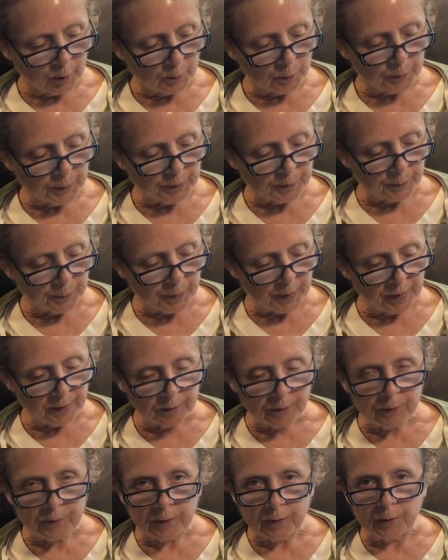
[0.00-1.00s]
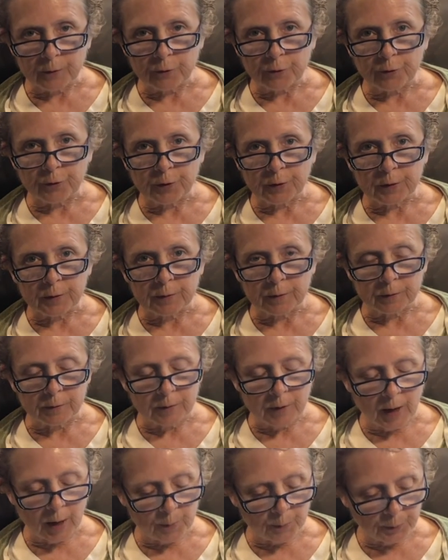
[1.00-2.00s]
But Ben Stinchfield does
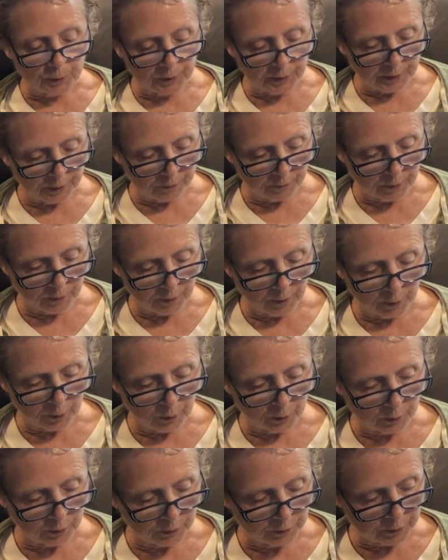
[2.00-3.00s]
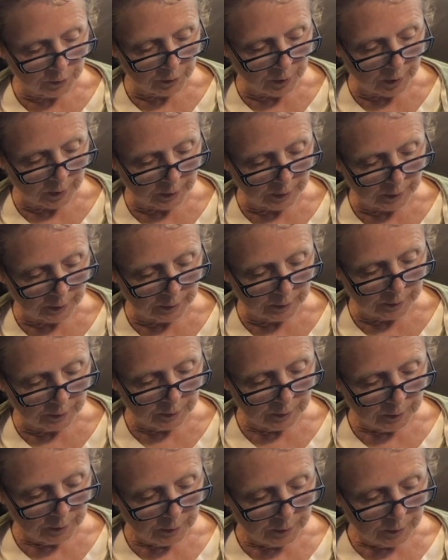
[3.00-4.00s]
not believe in the earth talking.
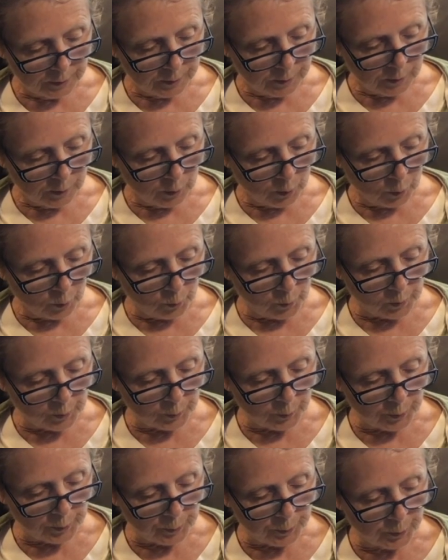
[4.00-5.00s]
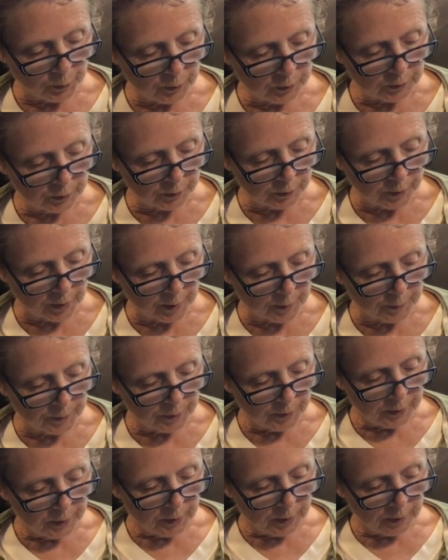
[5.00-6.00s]
When we pulled her up,
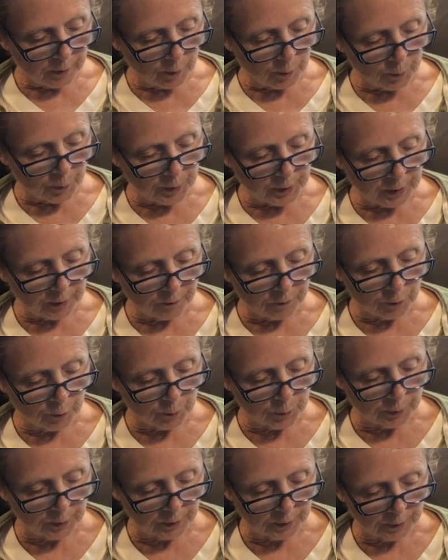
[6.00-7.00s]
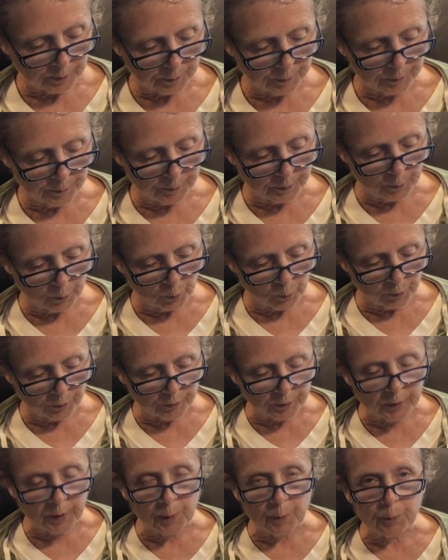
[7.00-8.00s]
the pig of the pig was
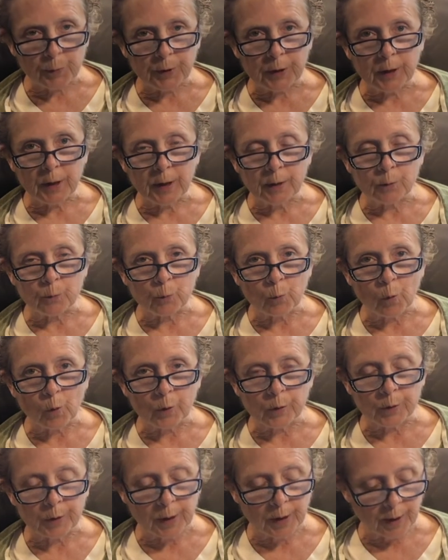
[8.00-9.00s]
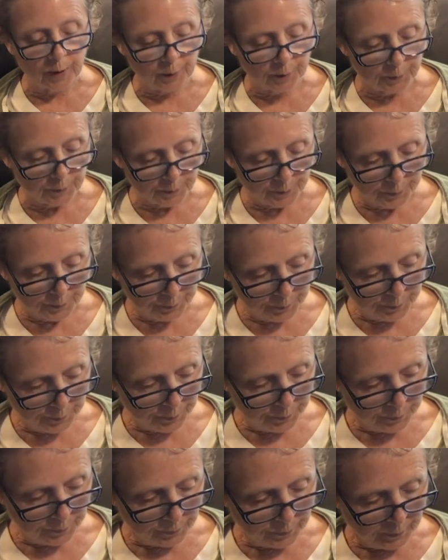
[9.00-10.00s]
limpy and worn out.
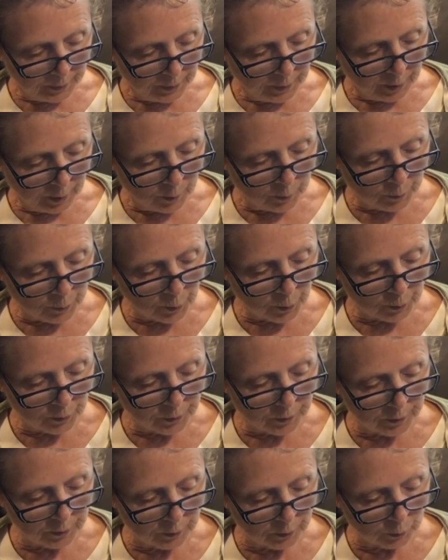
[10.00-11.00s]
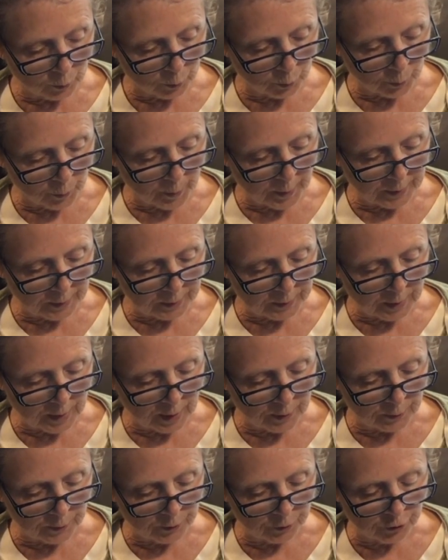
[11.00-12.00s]
Both ears were bent
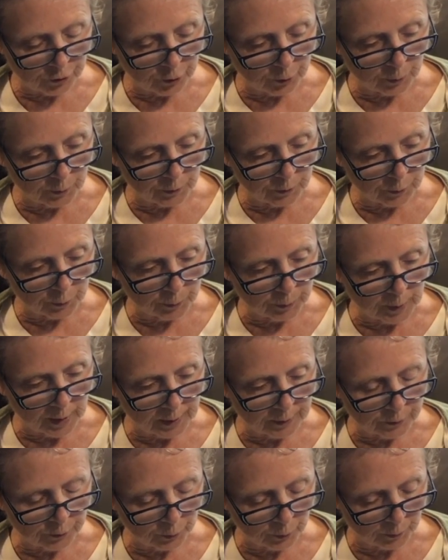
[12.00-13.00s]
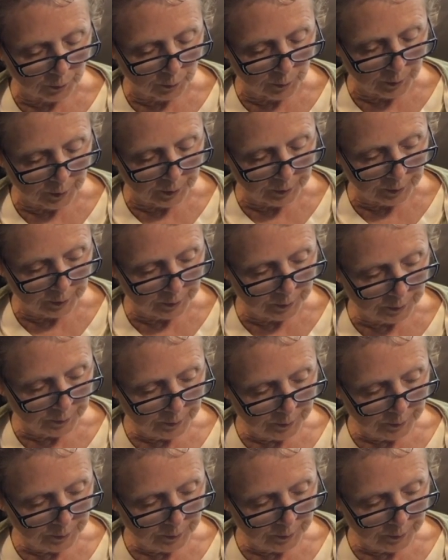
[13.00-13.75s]
down and she was splotched with mud.